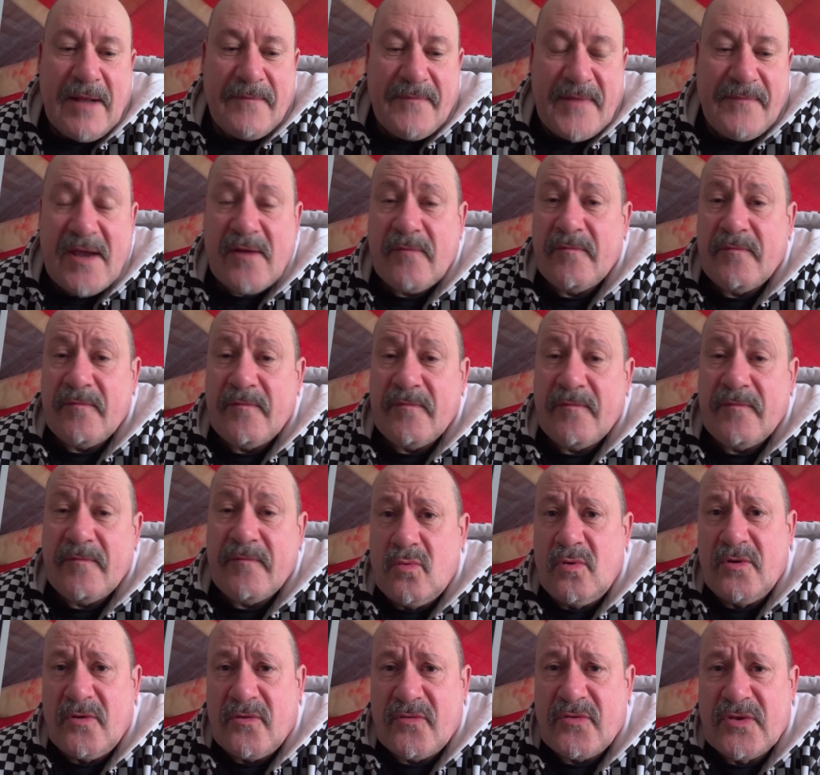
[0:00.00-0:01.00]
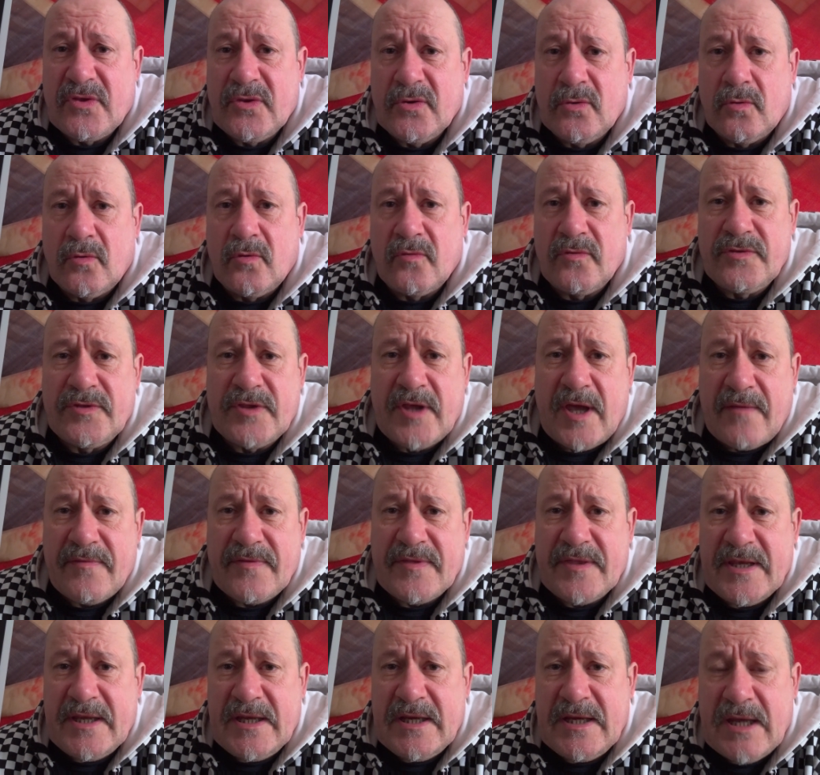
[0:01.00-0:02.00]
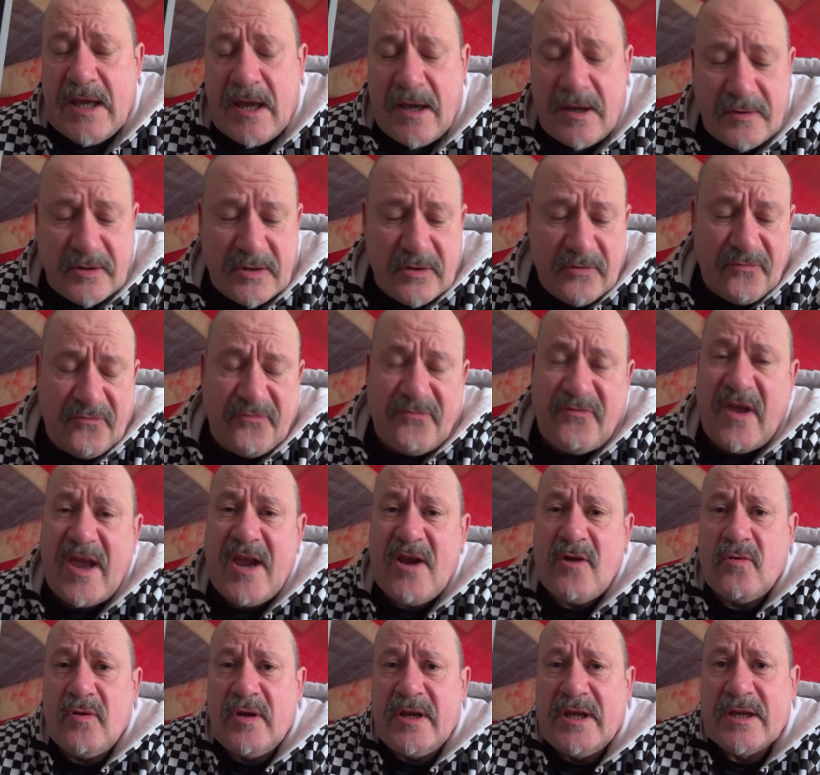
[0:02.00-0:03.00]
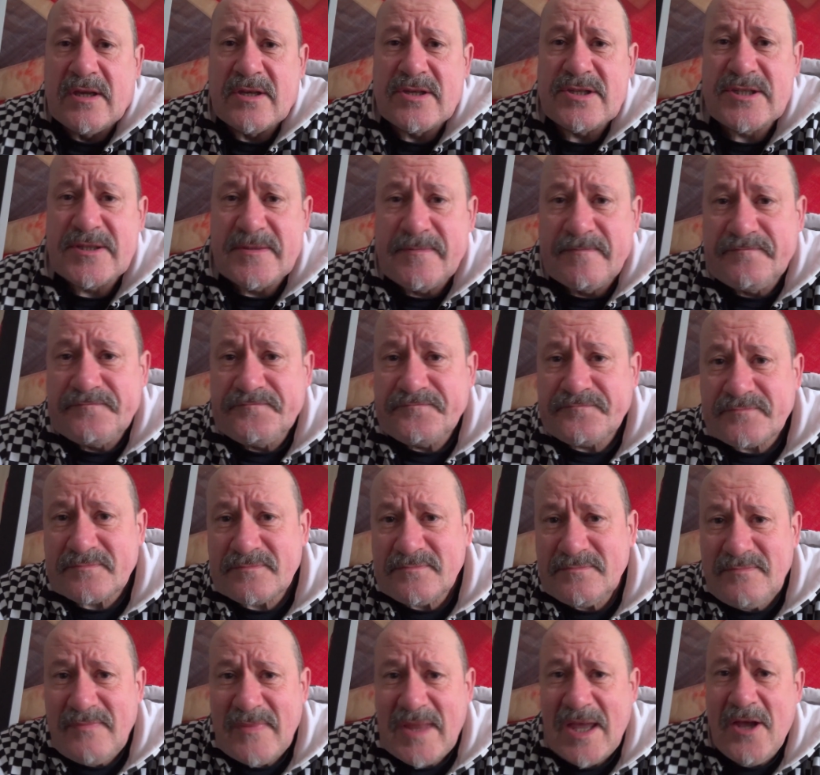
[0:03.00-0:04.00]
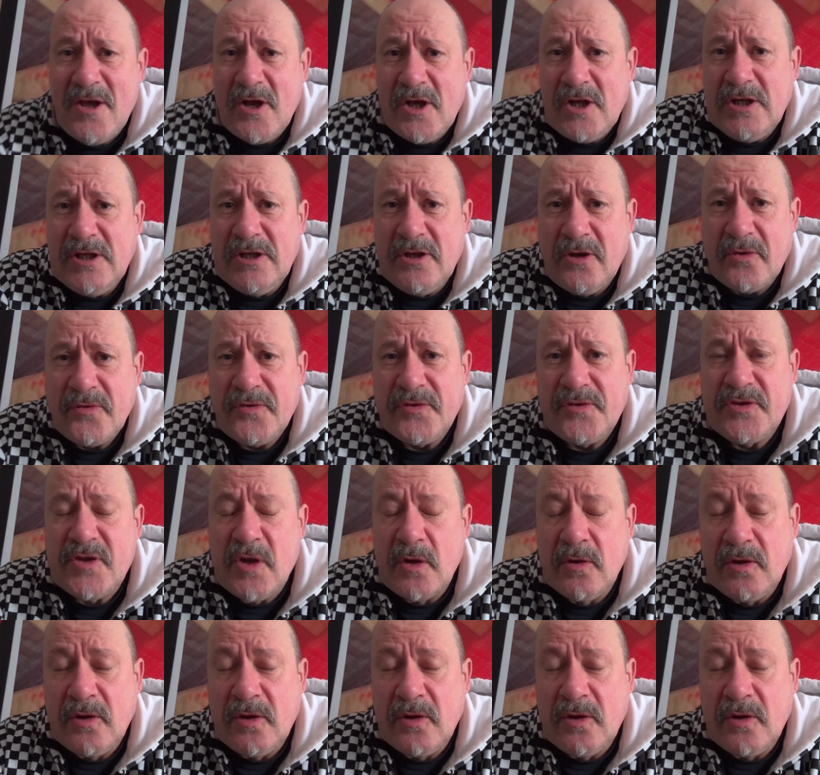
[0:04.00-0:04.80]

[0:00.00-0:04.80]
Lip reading: Now, you would have thought that the nefarious Londonistan